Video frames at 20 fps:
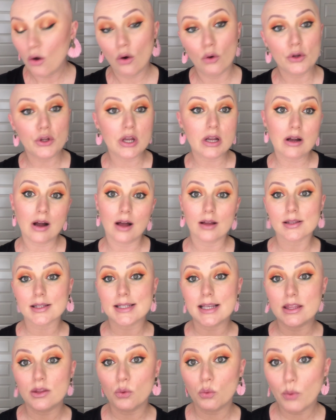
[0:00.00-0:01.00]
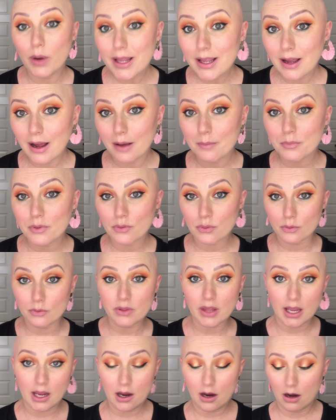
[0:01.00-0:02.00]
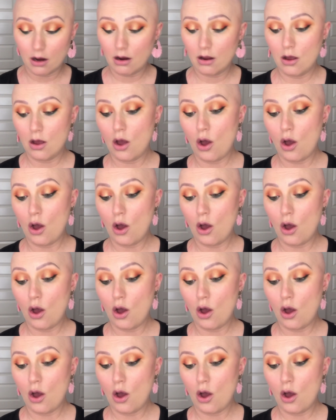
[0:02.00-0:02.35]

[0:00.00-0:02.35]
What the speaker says: or you can't see the wig cap through the hair,